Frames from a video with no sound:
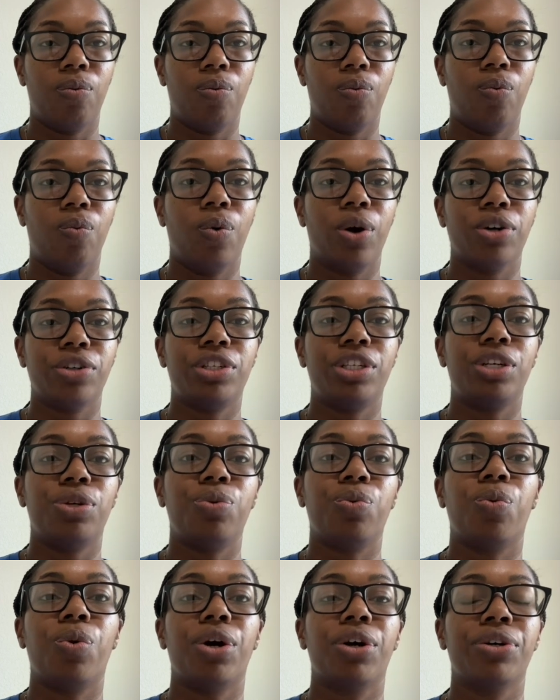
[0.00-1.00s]
worse
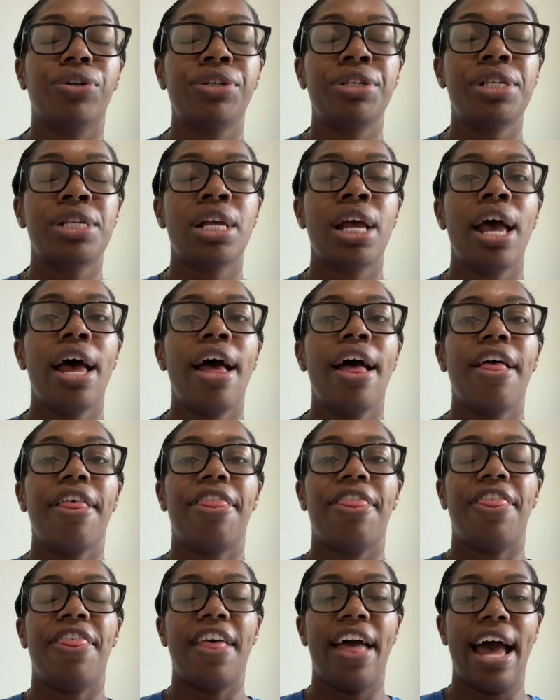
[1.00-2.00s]
and worse,
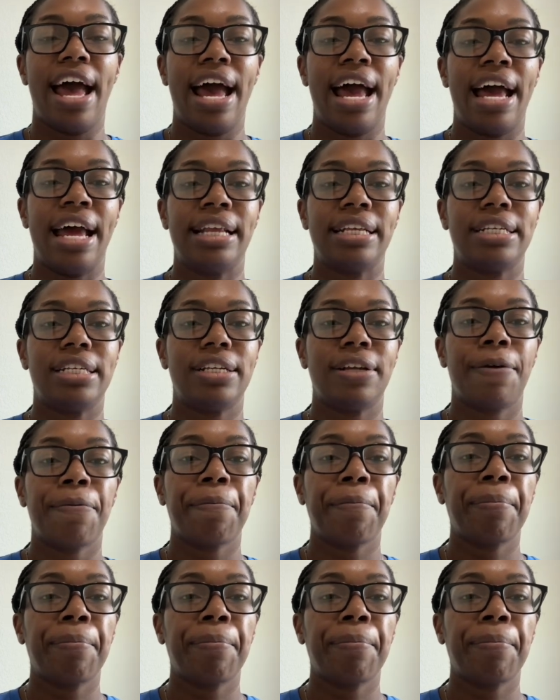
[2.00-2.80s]
that